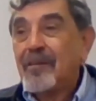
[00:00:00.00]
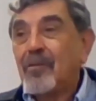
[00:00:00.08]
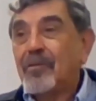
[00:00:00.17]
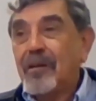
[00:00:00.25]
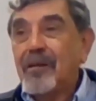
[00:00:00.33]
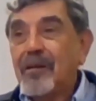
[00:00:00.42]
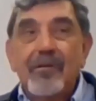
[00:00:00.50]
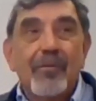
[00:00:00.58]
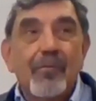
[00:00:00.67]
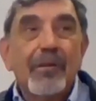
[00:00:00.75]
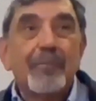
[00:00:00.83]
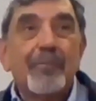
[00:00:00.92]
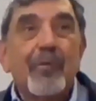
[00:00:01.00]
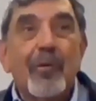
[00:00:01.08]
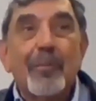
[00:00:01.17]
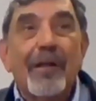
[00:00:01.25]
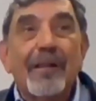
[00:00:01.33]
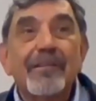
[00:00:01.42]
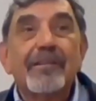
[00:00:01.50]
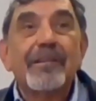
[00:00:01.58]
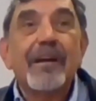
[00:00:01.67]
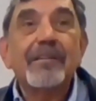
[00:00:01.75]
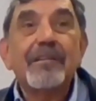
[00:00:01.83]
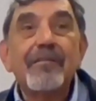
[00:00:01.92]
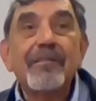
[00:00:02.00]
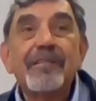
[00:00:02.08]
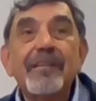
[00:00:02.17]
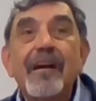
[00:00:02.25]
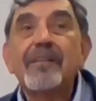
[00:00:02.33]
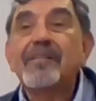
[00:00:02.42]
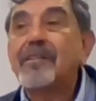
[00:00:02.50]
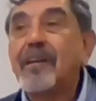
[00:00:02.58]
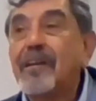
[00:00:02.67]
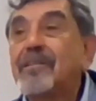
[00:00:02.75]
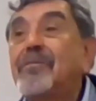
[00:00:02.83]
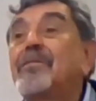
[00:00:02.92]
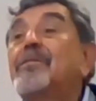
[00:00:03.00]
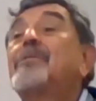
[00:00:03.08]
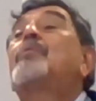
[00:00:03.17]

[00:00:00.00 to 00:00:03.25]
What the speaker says: okay? Will propel creativity, and creativity